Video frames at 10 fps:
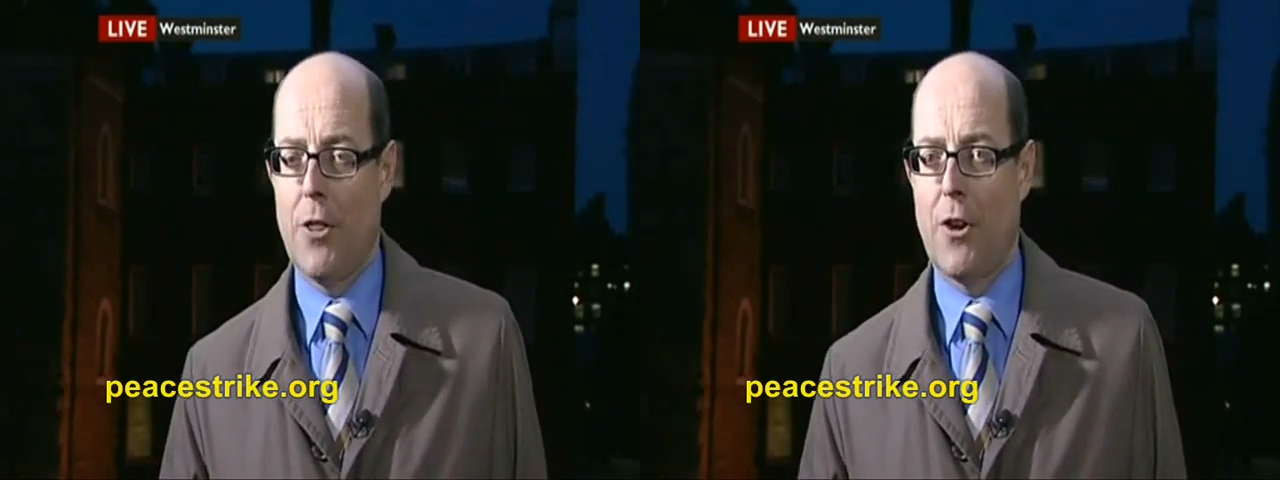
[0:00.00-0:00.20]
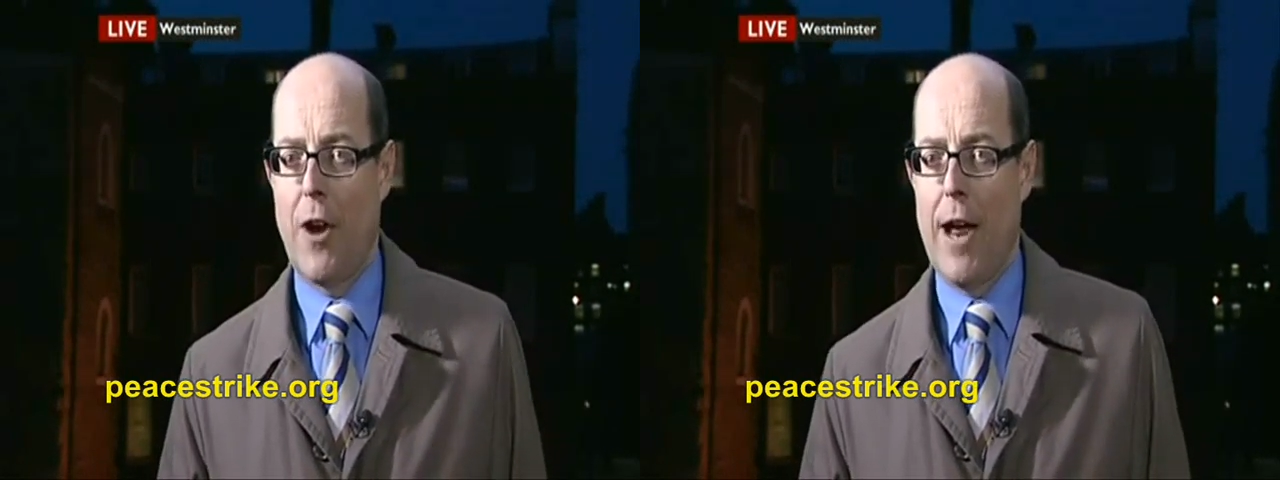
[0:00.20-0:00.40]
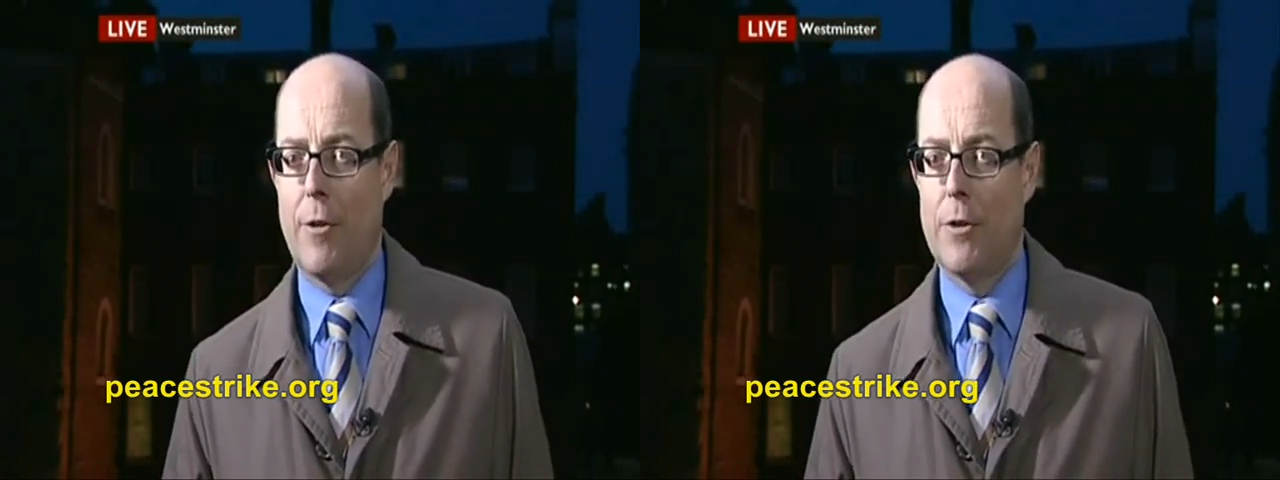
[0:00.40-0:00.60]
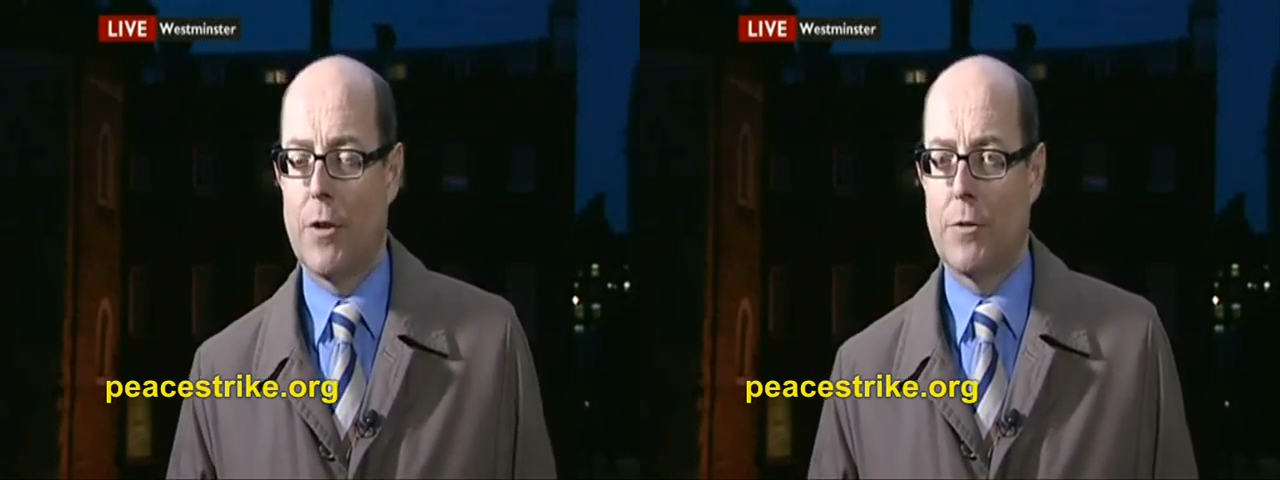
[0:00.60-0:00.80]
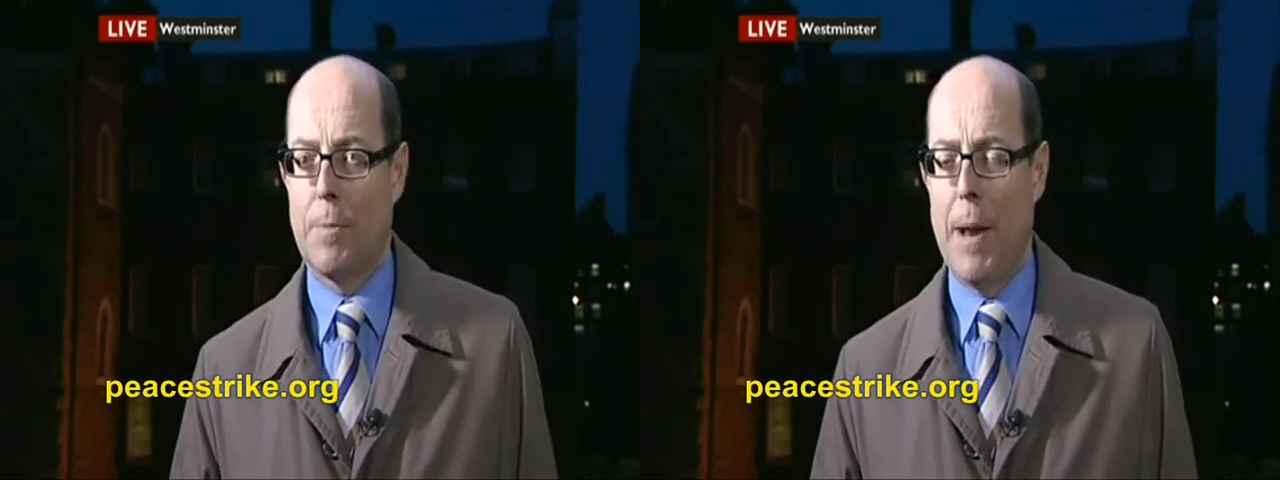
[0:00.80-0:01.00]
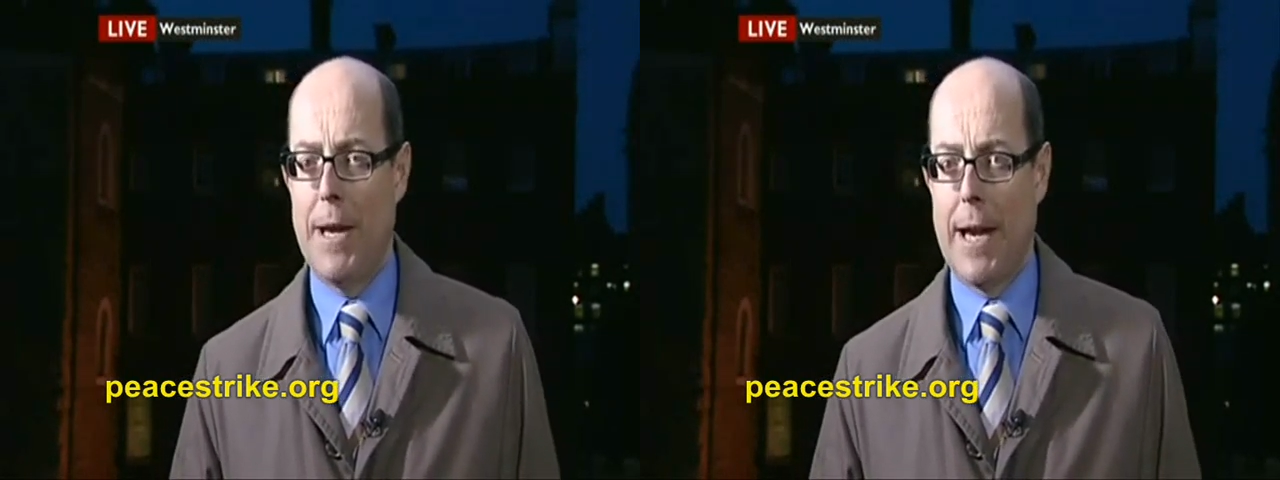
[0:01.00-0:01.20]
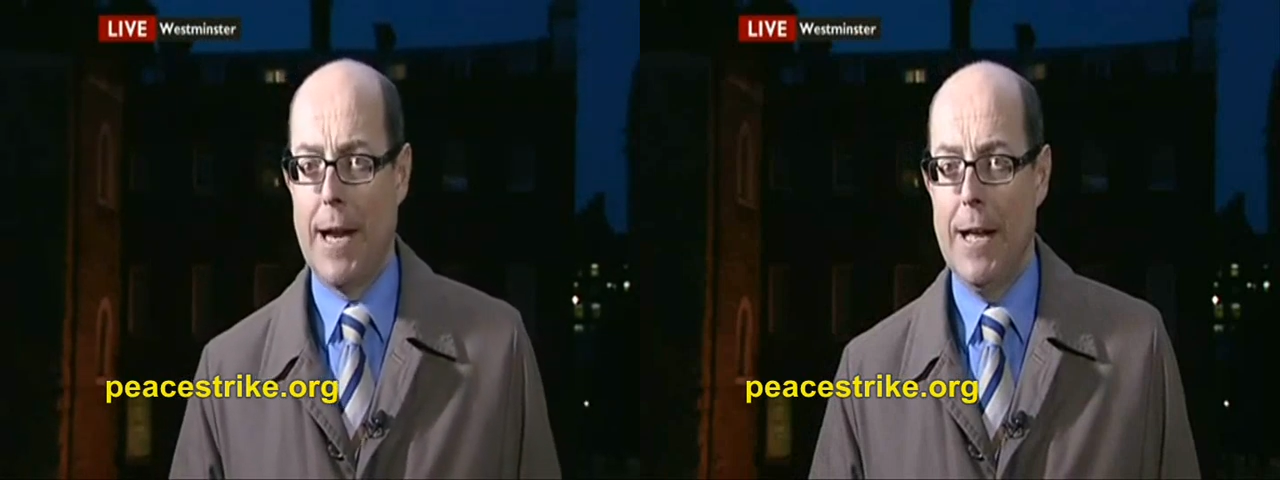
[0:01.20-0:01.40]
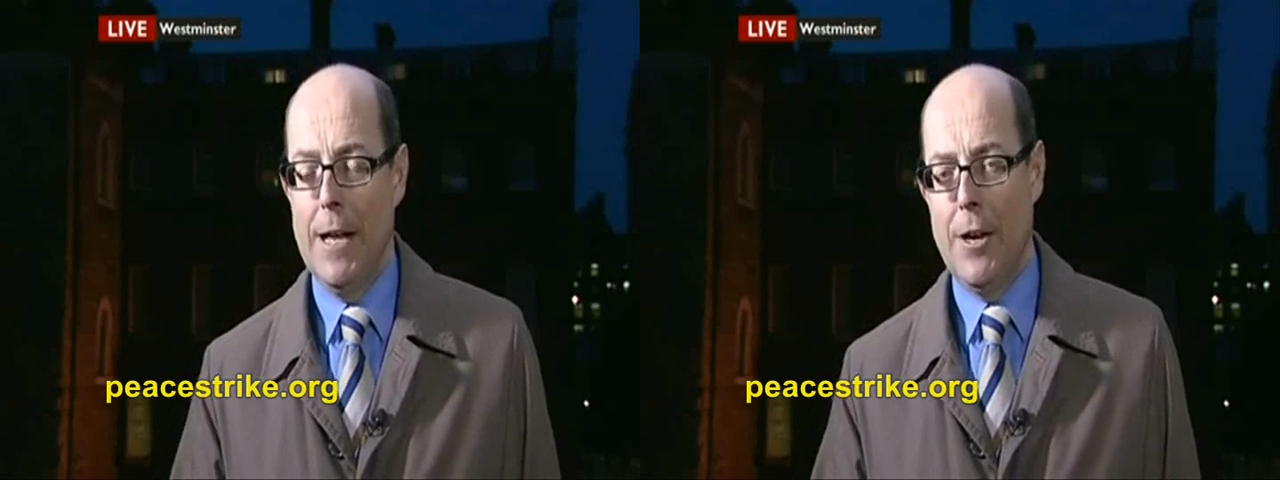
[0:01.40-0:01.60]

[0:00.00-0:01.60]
other areas of spending.